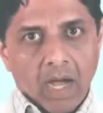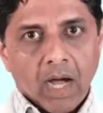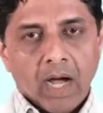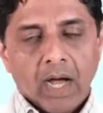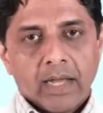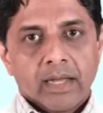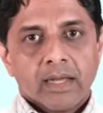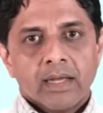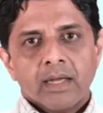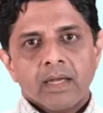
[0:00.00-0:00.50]

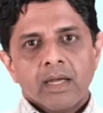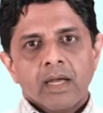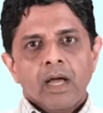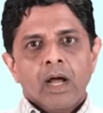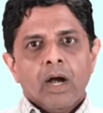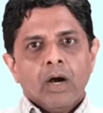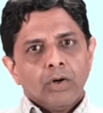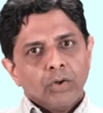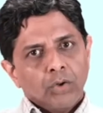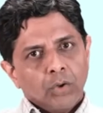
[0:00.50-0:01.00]
Hi,
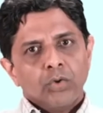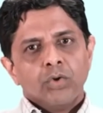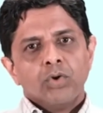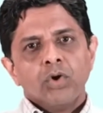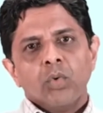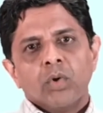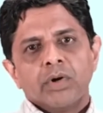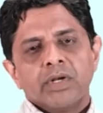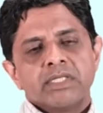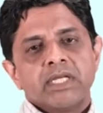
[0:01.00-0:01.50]
do you
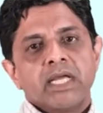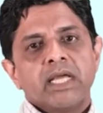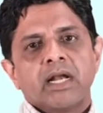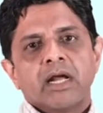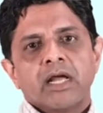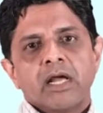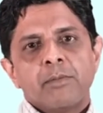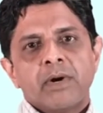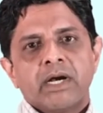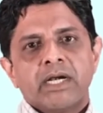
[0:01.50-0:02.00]
know what is
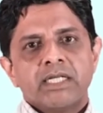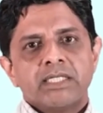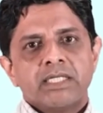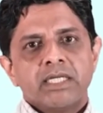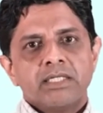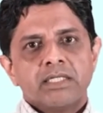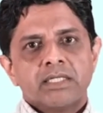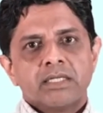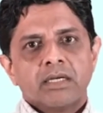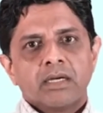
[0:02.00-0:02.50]
Hirayama
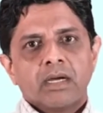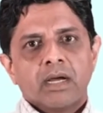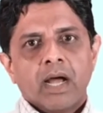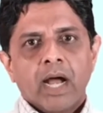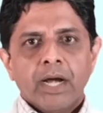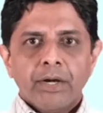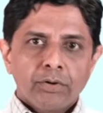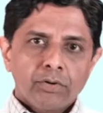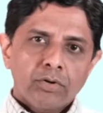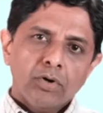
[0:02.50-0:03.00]
disease
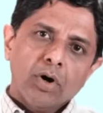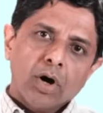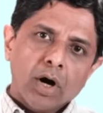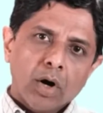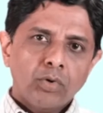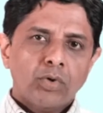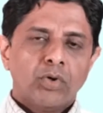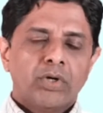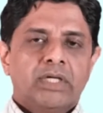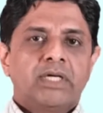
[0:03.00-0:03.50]
and do you know
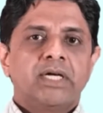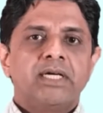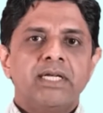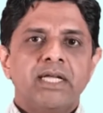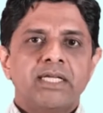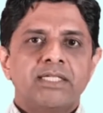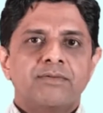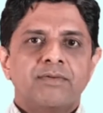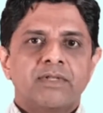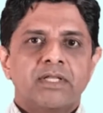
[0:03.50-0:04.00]
how to
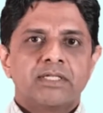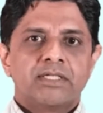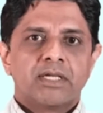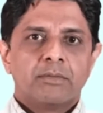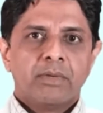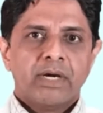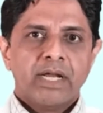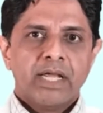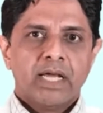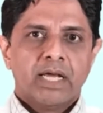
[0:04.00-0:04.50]
recognize whether
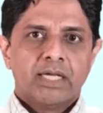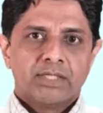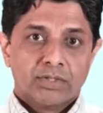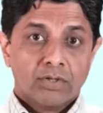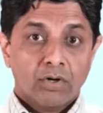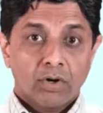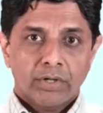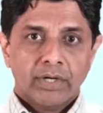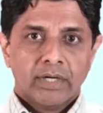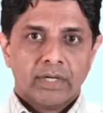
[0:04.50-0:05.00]
somebody
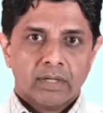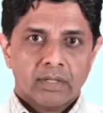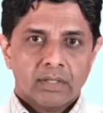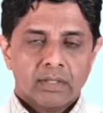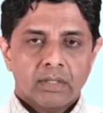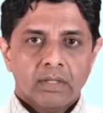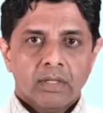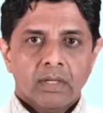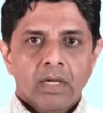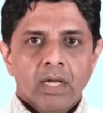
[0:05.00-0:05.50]
has got it?
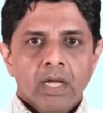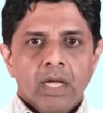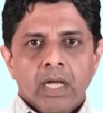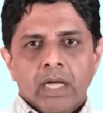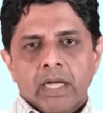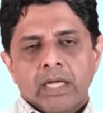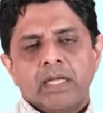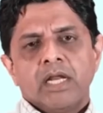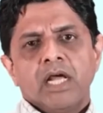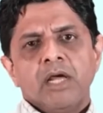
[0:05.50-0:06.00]

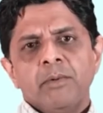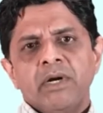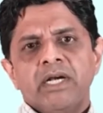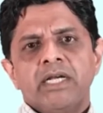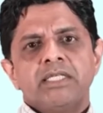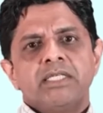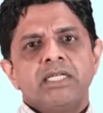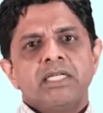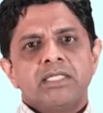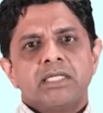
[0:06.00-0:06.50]

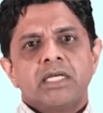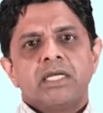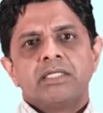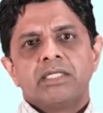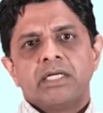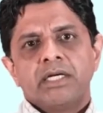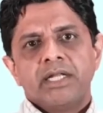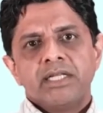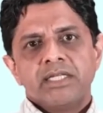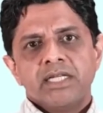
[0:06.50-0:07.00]
Hirayama disease
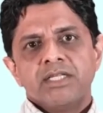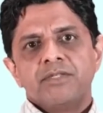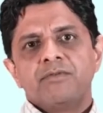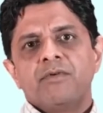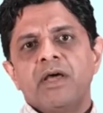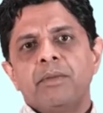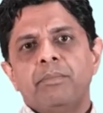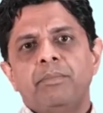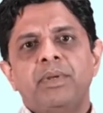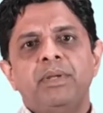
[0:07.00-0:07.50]
is a disease
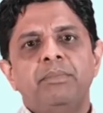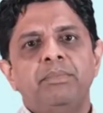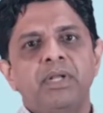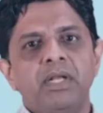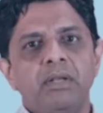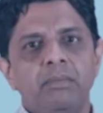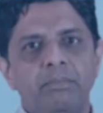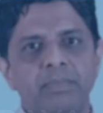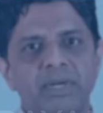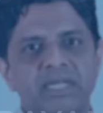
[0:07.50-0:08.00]
where
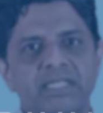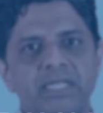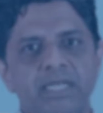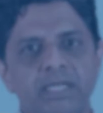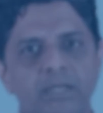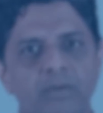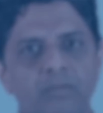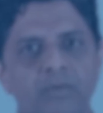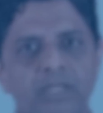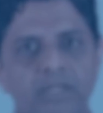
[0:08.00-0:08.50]
people
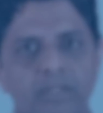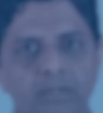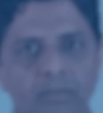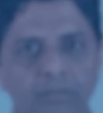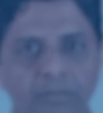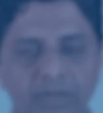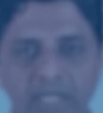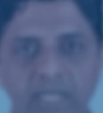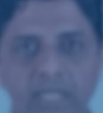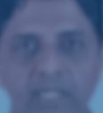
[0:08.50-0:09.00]
present with
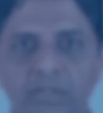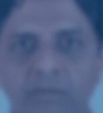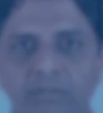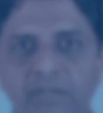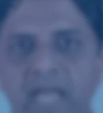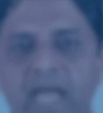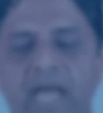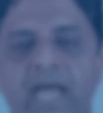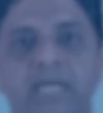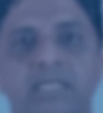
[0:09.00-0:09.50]
weakness
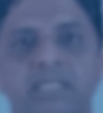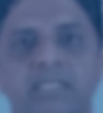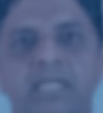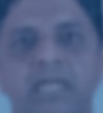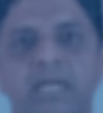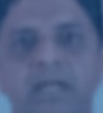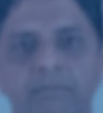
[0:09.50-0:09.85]
of the hands. They